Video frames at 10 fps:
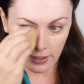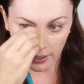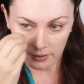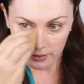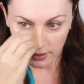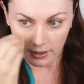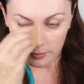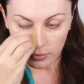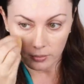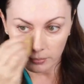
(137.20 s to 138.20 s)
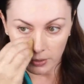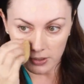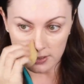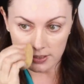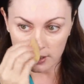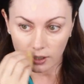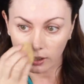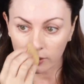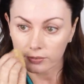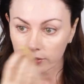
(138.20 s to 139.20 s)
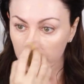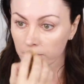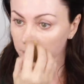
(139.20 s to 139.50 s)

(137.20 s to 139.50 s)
yeah, I put most of